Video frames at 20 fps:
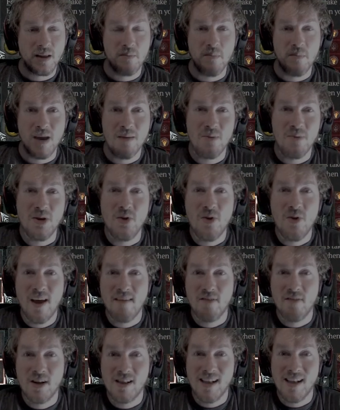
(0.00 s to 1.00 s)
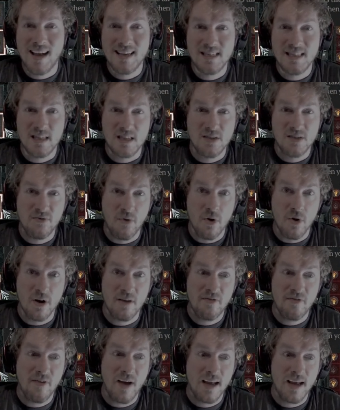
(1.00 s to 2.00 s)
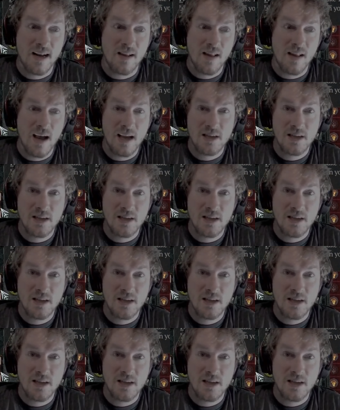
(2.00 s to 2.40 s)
Maybe you have a class that's fortified a lot,